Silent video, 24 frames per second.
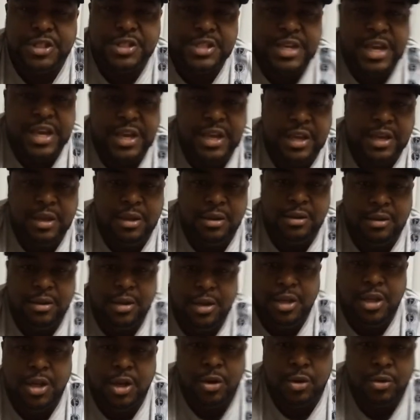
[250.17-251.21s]
take
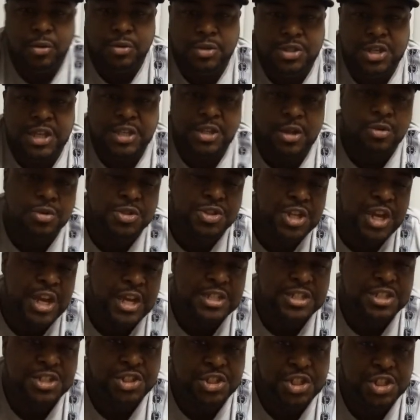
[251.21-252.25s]
those
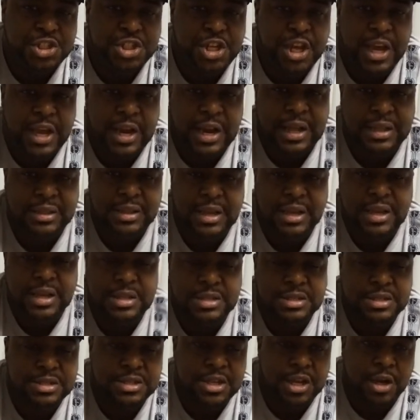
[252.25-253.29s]
chances just yet. I think he
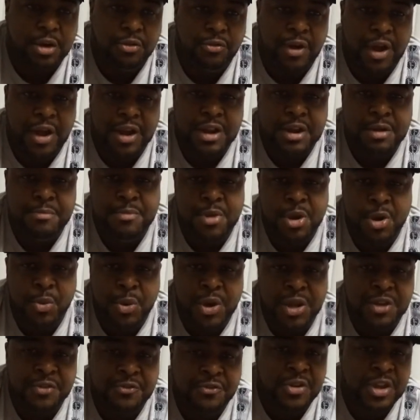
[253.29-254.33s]
should stick around in the
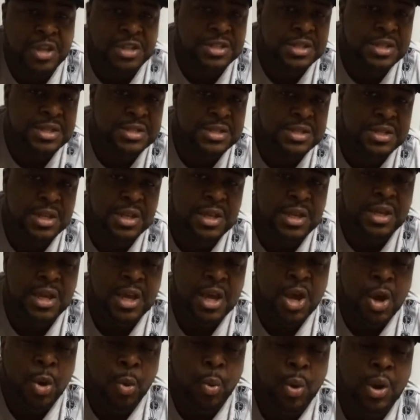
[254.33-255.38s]
middleweight division and see
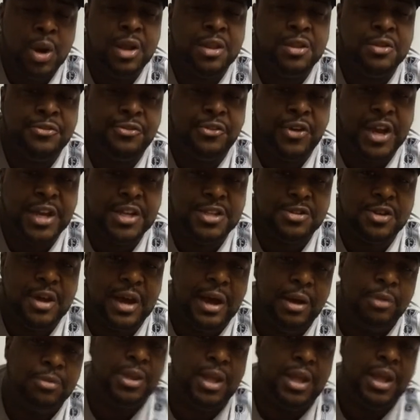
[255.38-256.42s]
what other fights are
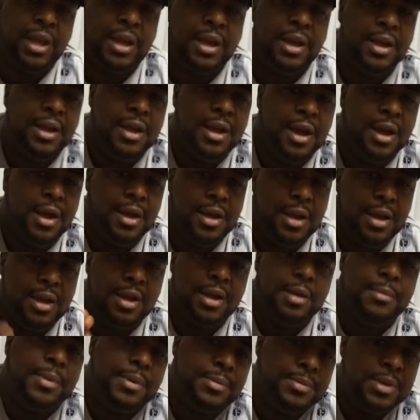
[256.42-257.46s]
out there.
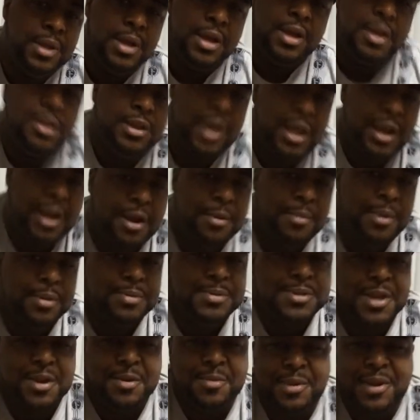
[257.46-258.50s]
You gotta come up
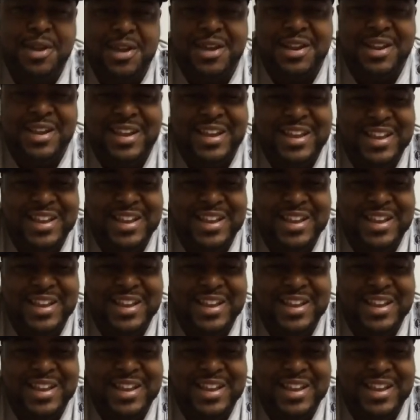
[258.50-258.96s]
something, lady.